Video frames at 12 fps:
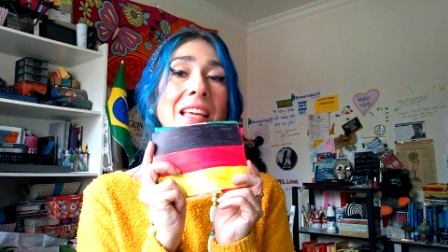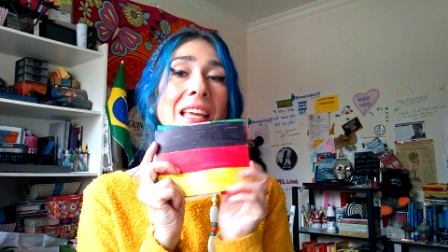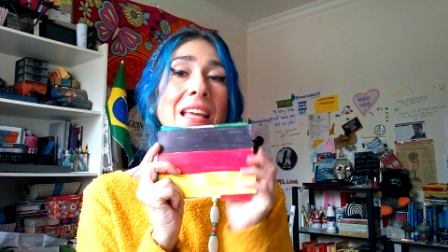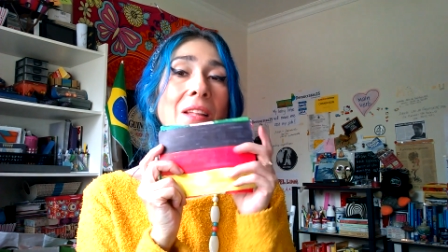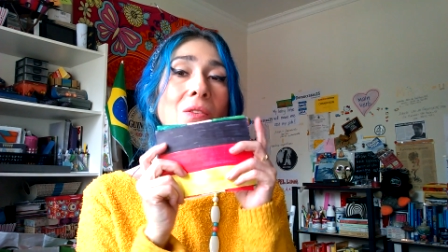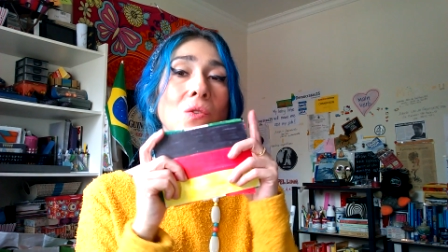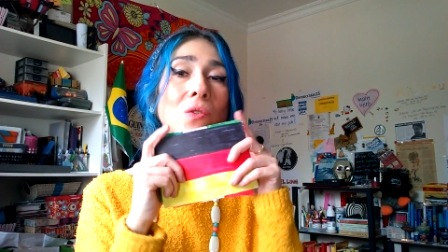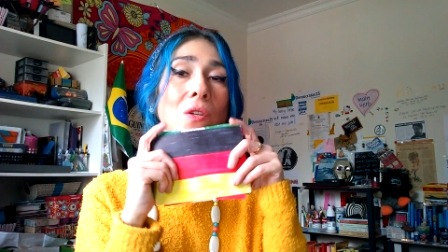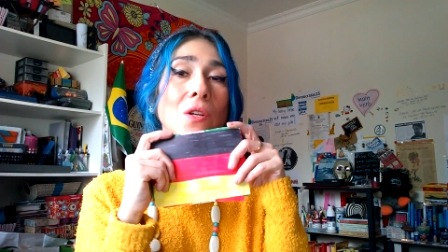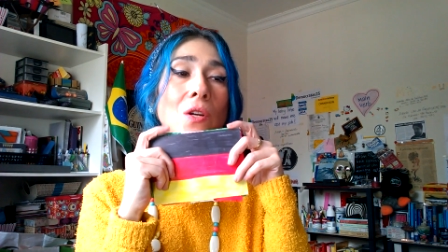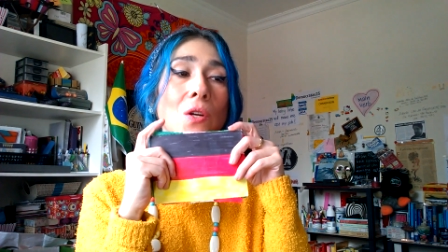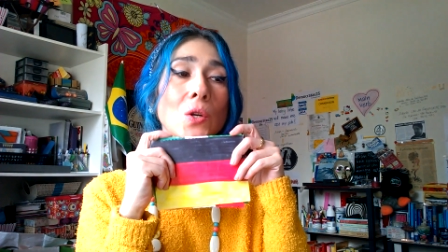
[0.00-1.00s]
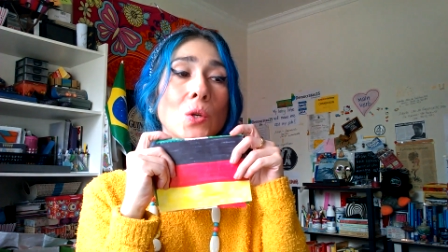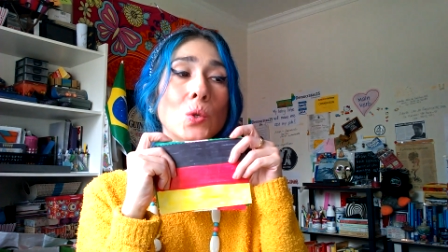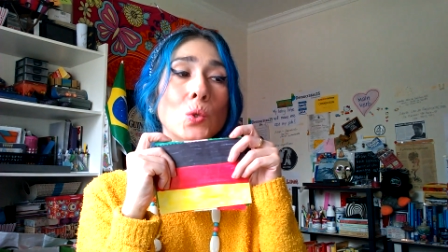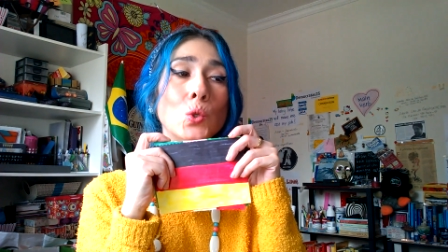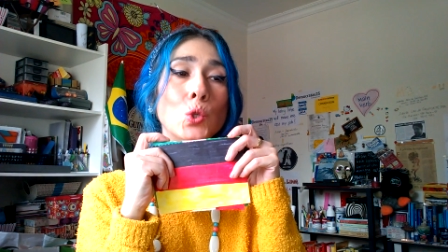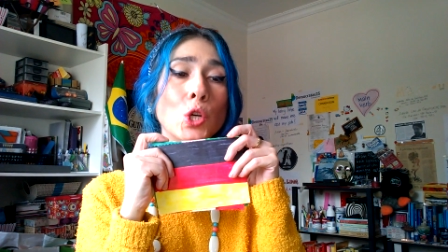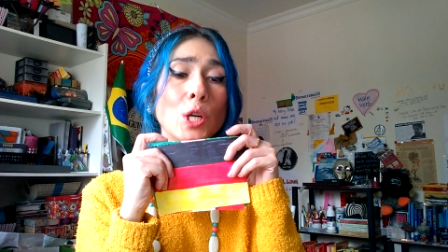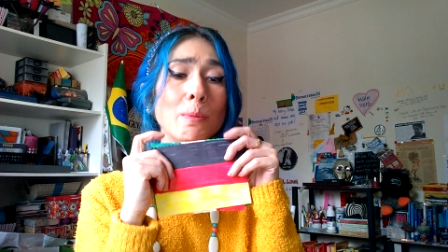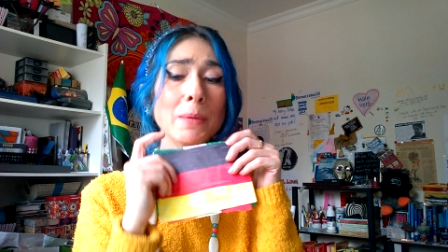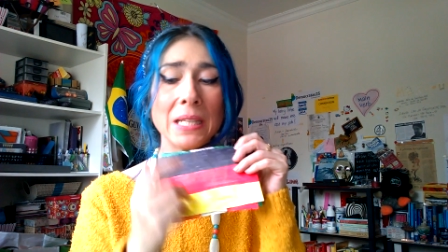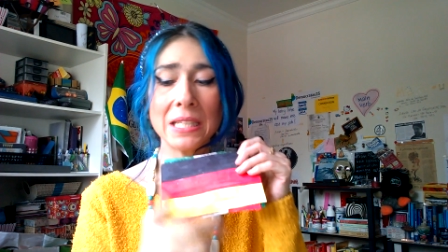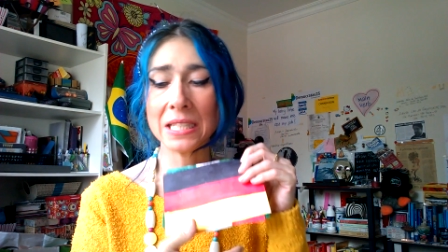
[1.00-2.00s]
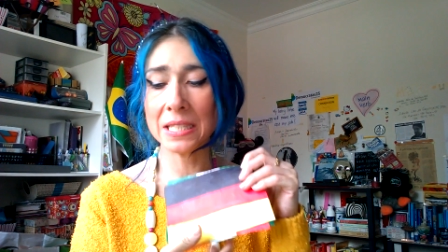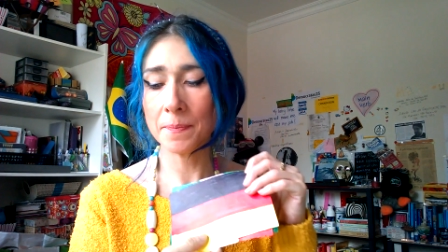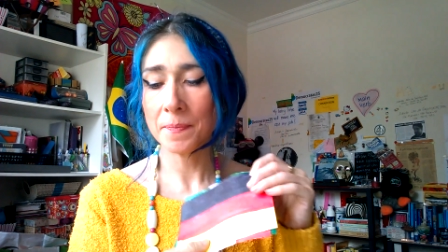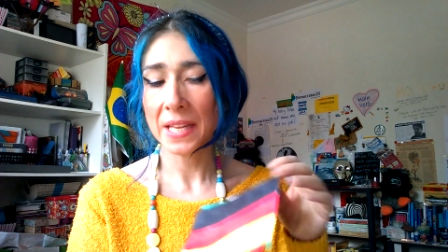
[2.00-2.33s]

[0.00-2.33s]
is German.